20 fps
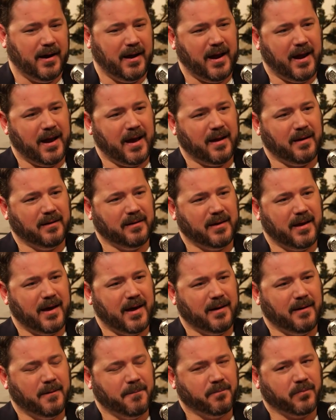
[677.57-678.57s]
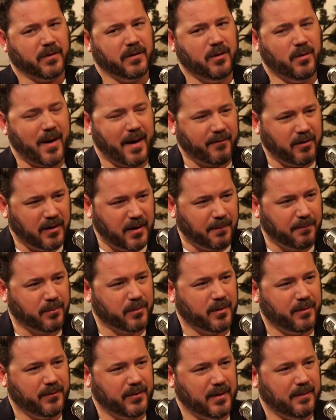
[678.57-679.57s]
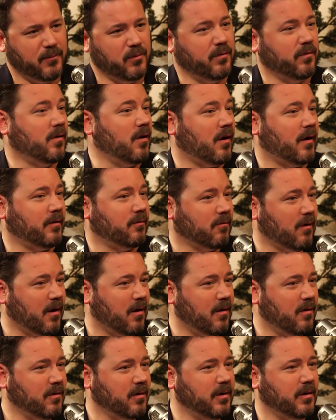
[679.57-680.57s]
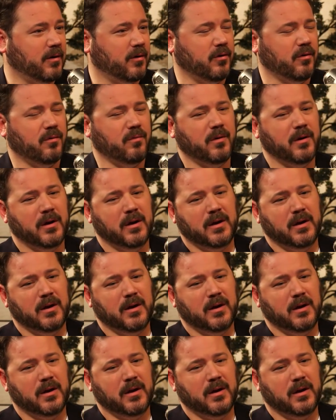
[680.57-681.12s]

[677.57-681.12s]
and that you have a number of them who've gone rogue, who